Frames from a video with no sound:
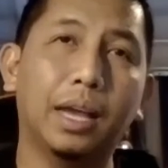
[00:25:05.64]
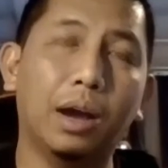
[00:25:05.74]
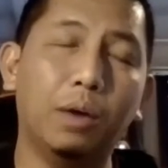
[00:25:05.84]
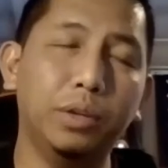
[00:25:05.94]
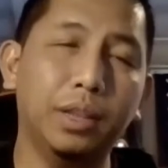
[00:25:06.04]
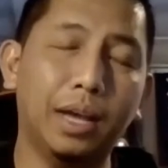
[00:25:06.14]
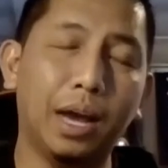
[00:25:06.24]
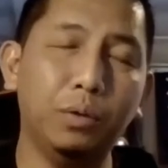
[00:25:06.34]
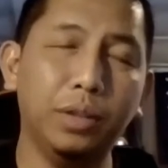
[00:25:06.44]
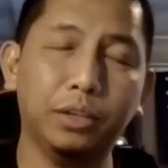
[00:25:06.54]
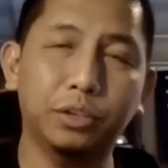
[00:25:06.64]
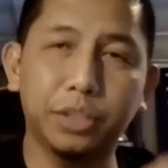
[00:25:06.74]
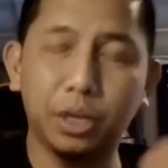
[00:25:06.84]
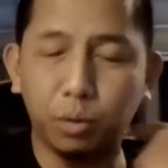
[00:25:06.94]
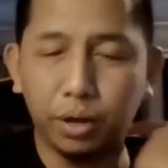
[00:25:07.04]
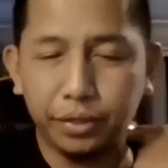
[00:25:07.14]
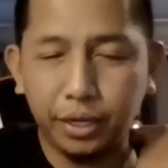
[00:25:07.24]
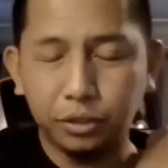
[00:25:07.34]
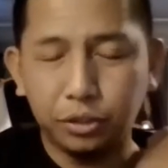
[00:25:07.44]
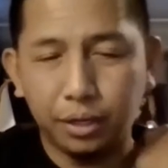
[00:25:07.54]
i would i would like to share one
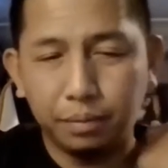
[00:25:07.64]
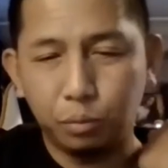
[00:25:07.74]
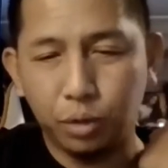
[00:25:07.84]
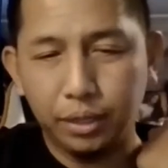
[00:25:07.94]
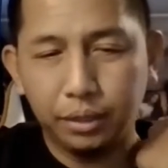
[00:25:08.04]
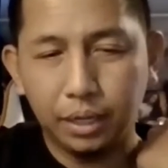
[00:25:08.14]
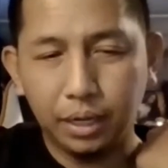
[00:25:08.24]
thing jim when